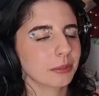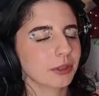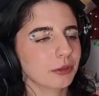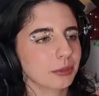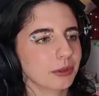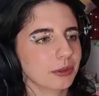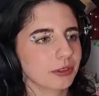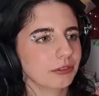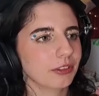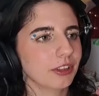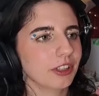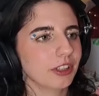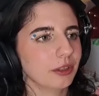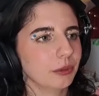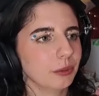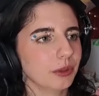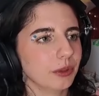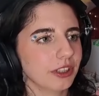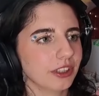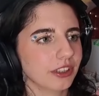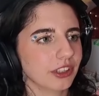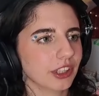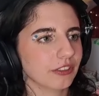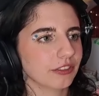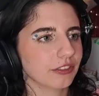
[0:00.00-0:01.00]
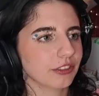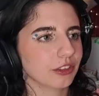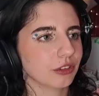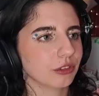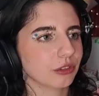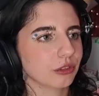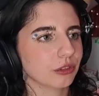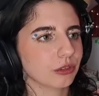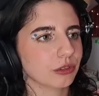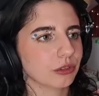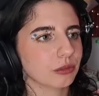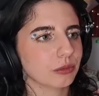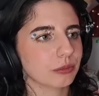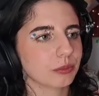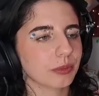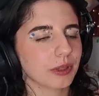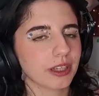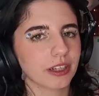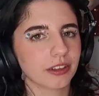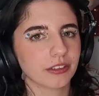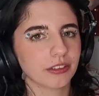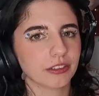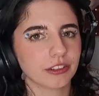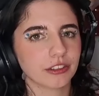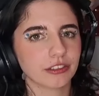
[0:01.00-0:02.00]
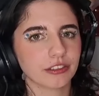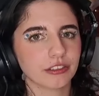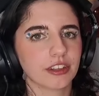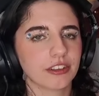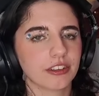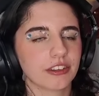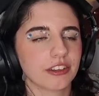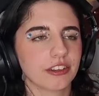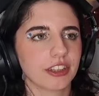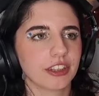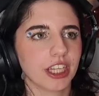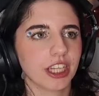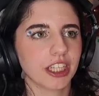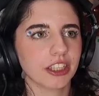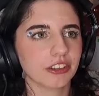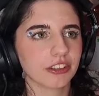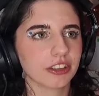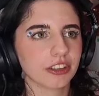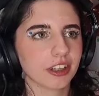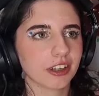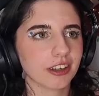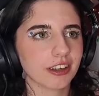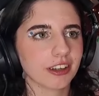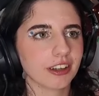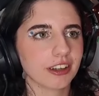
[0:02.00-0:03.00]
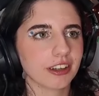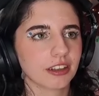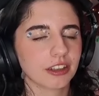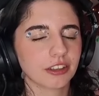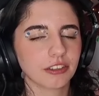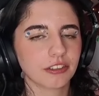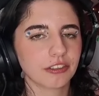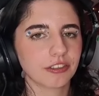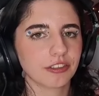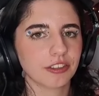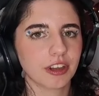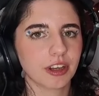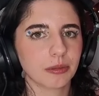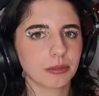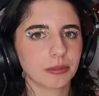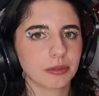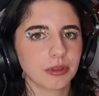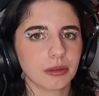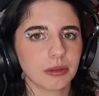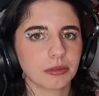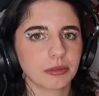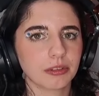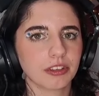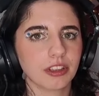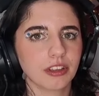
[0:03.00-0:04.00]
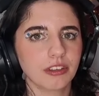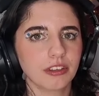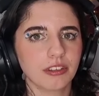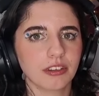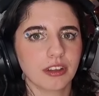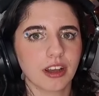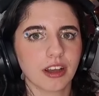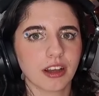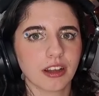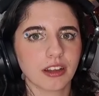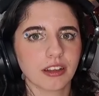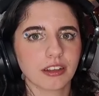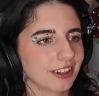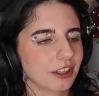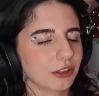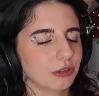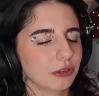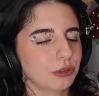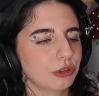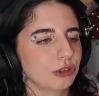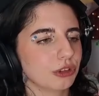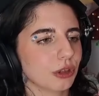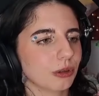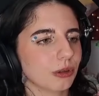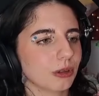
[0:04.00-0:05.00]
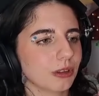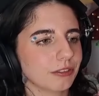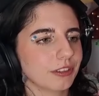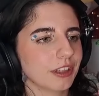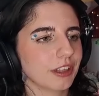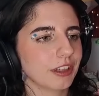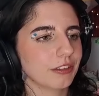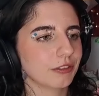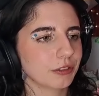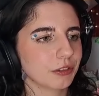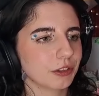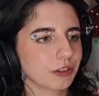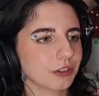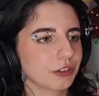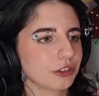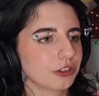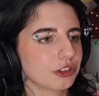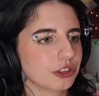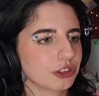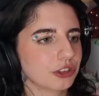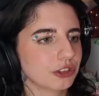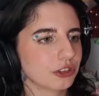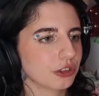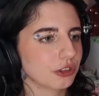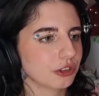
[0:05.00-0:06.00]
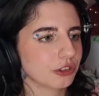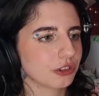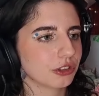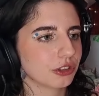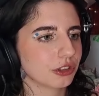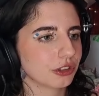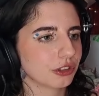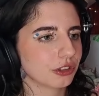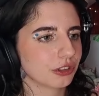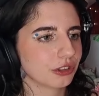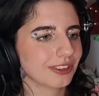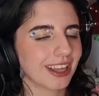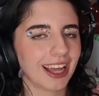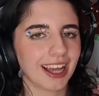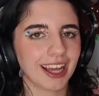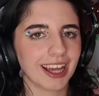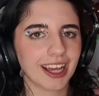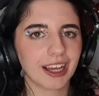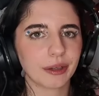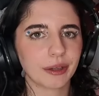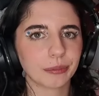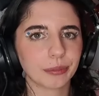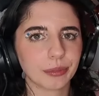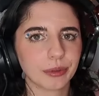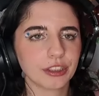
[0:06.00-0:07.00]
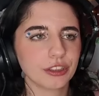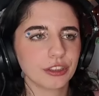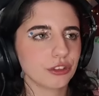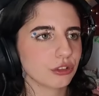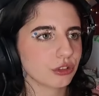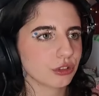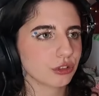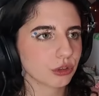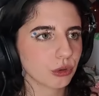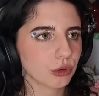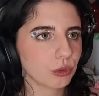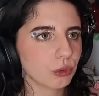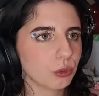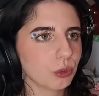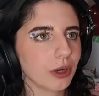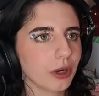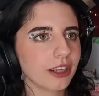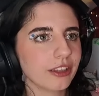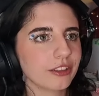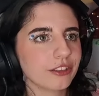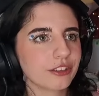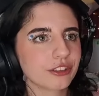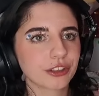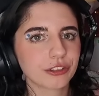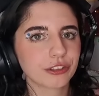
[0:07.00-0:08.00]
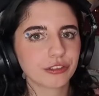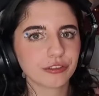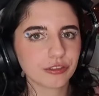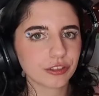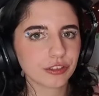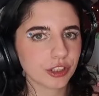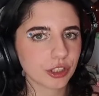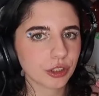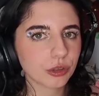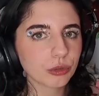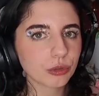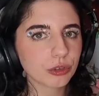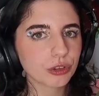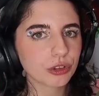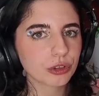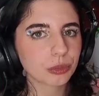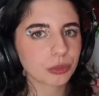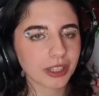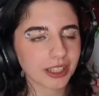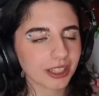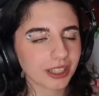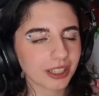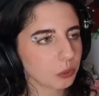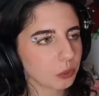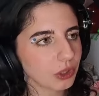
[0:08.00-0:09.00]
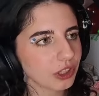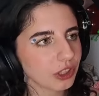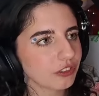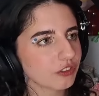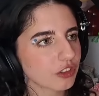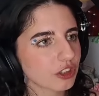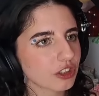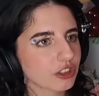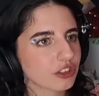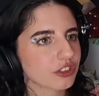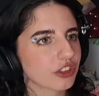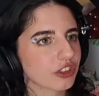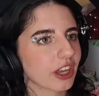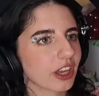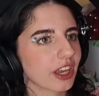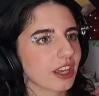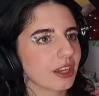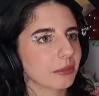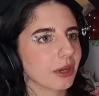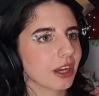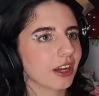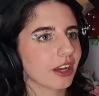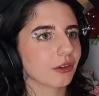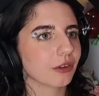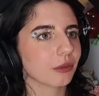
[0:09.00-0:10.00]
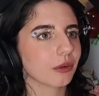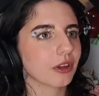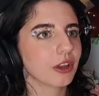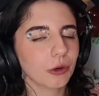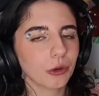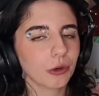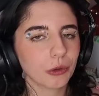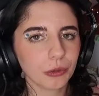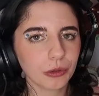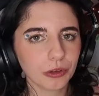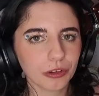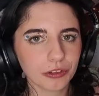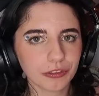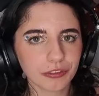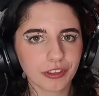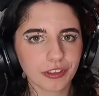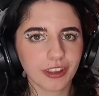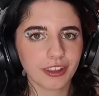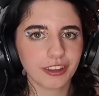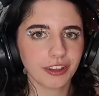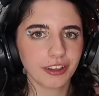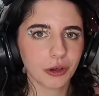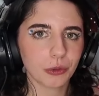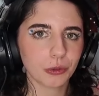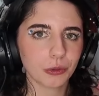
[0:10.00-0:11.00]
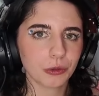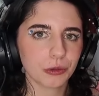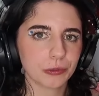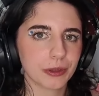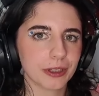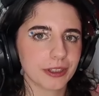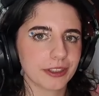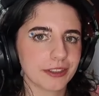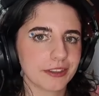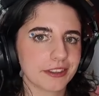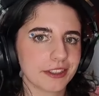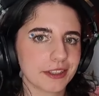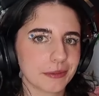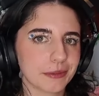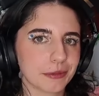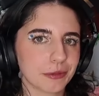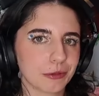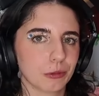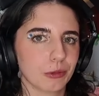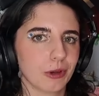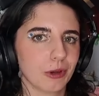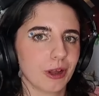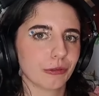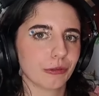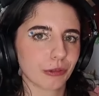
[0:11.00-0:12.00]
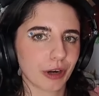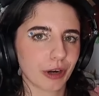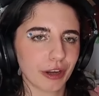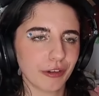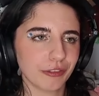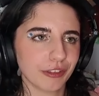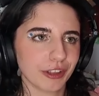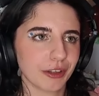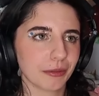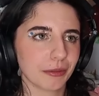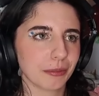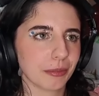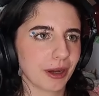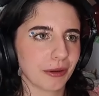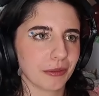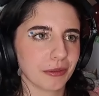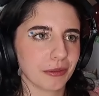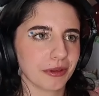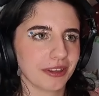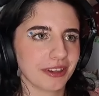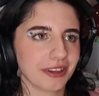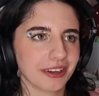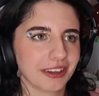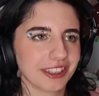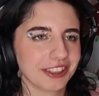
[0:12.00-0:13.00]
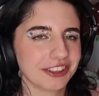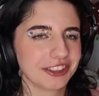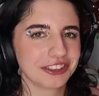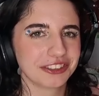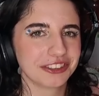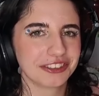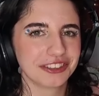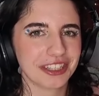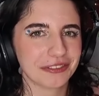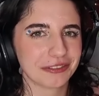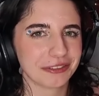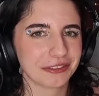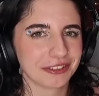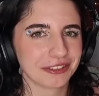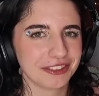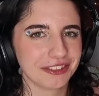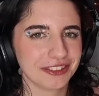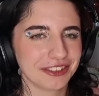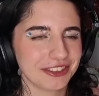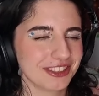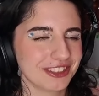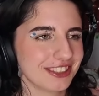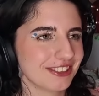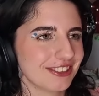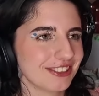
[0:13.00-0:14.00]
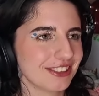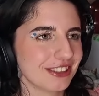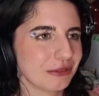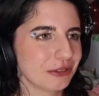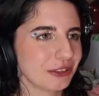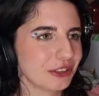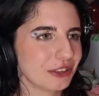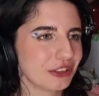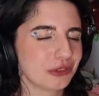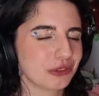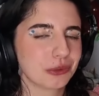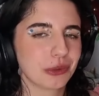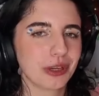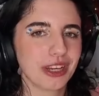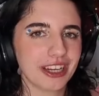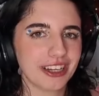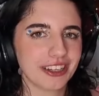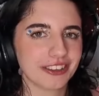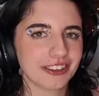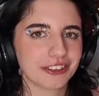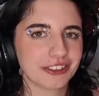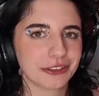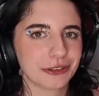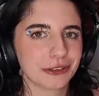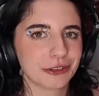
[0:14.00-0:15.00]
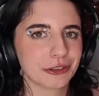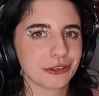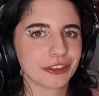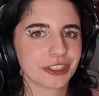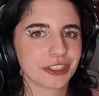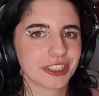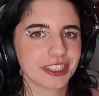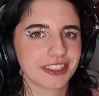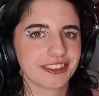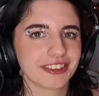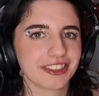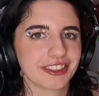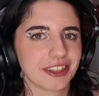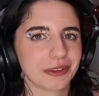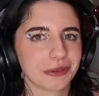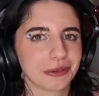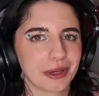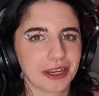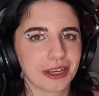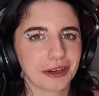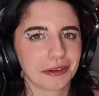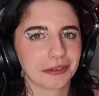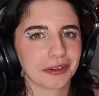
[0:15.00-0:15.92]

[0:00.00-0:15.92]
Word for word: Must be really weird having your parent as a teacher. I don't think I'd be able to do that. Also, I've never understood that. It's always confused me. And when it first came out, all of like the older relatives were like raving about it, and I just never understood it, which is weird because usually it's the other way